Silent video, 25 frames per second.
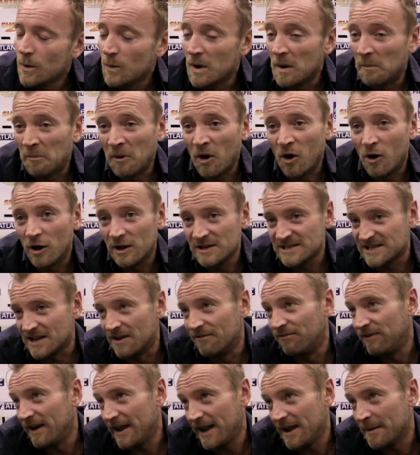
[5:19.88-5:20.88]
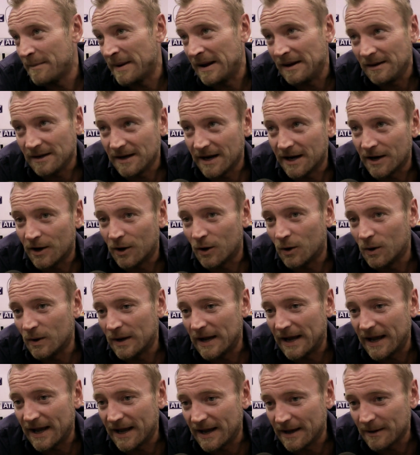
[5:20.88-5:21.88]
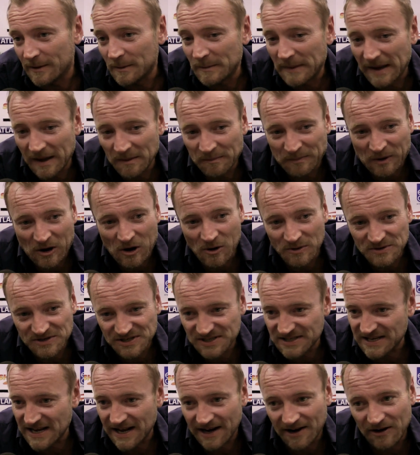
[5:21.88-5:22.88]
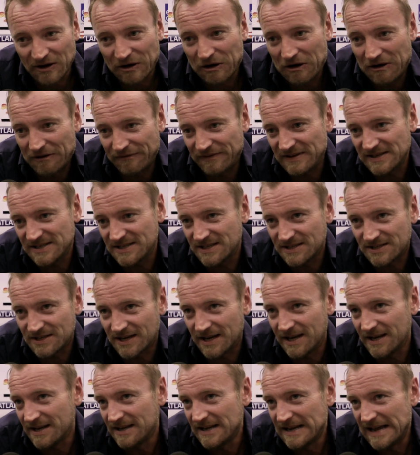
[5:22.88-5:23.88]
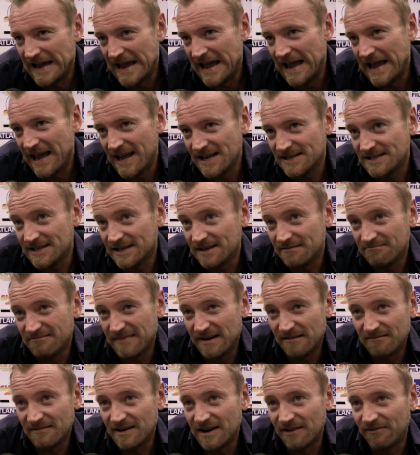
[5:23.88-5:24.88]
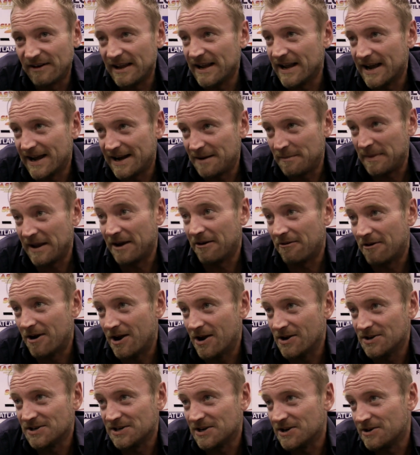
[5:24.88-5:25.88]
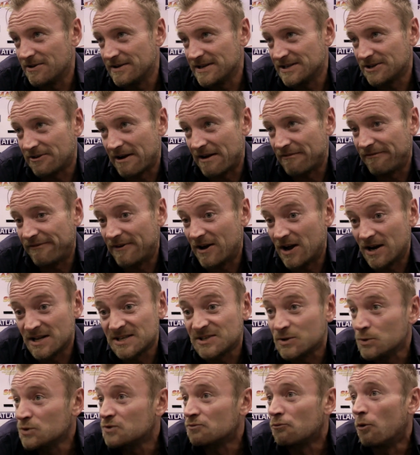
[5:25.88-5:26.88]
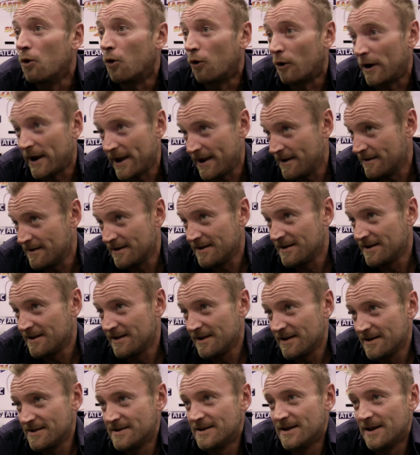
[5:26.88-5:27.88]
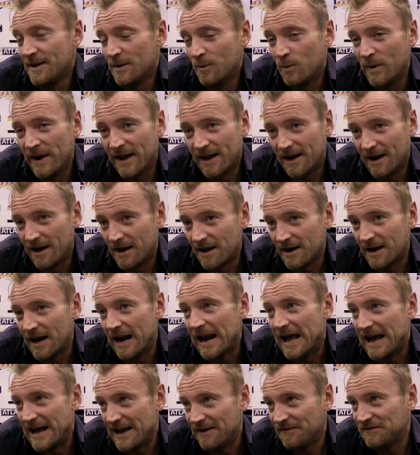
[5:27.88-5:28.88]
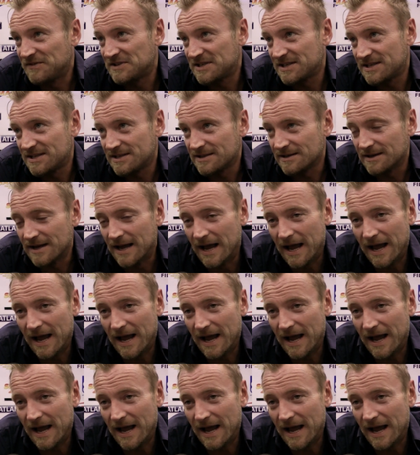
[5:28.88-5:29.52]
Well, Paul's lovely. I mean, you know, me and Paul just hit it off. He's just he's a lovely guy to be around, you know. He's great fun. And so is Rory. Yeah. We had a lot of laughs.